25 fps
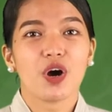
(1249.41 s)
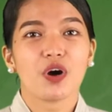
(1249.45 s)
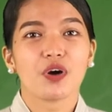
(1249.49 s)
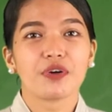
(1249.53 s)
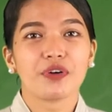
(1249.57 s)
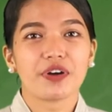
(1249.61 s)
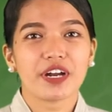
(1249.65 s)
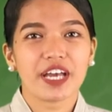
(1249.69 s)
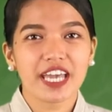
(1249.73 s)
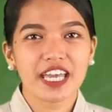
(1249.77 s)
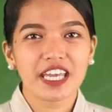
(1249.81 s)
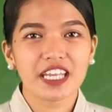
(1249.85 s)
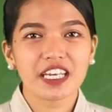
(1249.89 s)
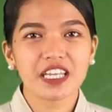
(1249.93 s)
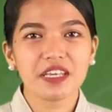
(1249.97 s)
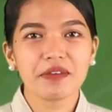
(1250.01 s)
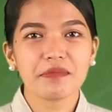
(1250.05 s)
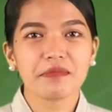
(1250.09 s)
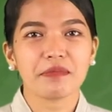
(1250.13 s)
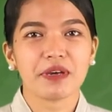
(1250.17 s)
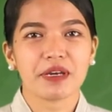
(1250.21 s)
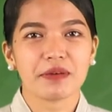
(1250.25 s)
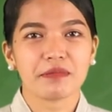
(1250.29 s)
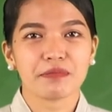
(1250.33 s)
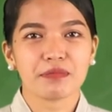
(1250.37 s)
or
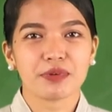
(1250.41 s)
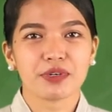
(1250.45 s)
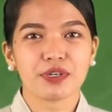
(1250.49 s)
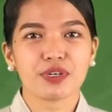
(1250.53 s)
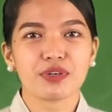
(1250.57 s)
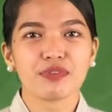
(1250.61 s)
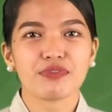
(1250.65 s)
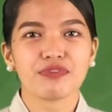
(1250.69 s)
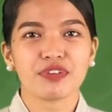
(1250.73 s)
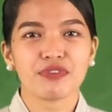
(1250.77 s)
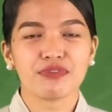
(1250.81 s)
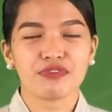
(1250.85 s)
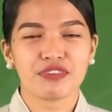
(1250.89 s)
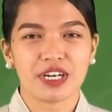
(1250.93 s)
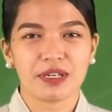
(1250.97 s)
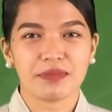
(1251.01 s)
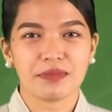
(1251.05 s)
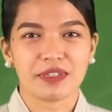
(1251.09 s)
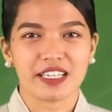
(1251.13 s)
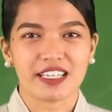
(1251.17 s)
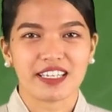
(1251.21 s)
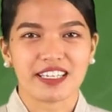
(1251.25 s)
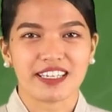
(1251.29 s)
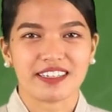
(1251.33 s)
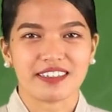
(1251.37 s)
any member of the
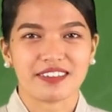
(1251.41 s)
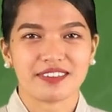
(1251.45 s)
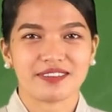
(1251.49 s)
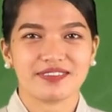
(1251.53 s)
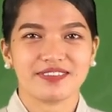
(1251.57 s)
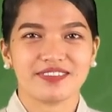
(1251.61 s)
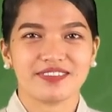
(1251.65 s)
family.